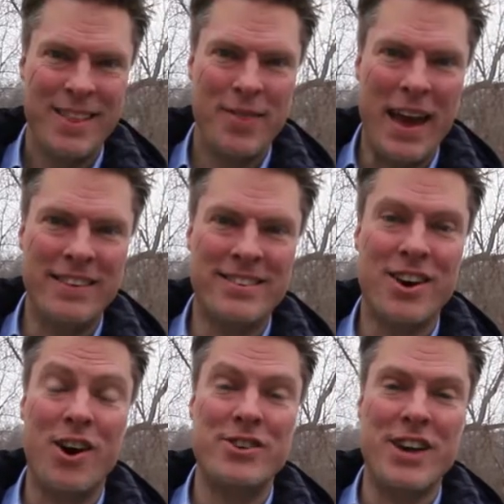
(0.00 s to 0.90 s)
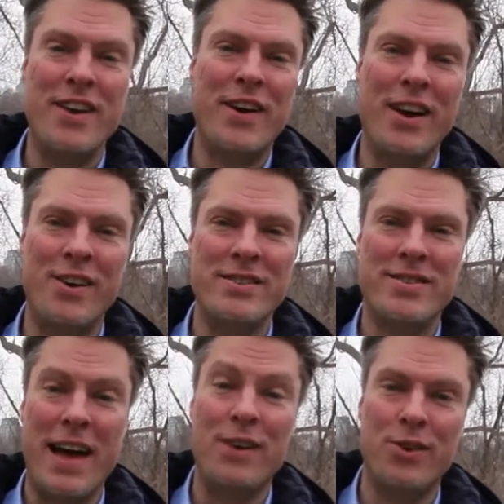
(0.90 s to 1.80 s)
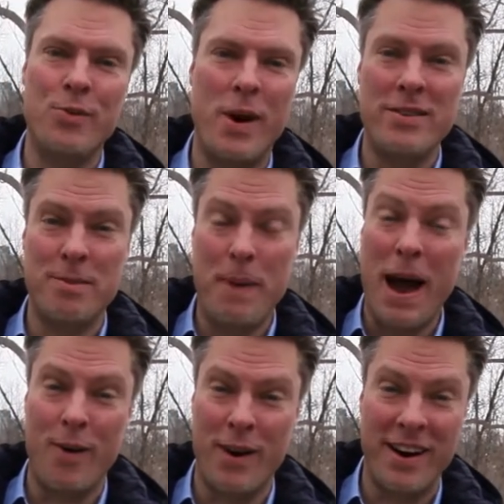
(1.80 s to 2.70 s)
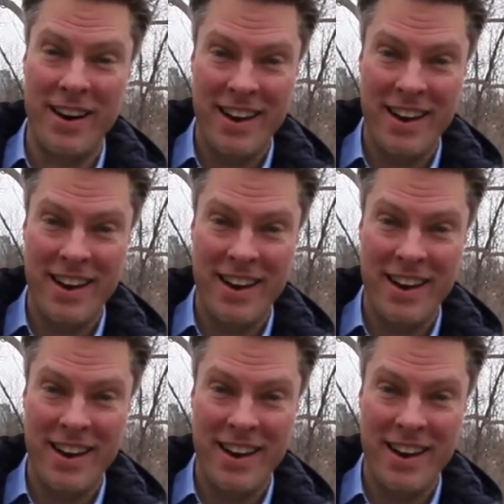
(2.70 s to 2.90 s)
Thanks to Car Generator's one thousand watts of power,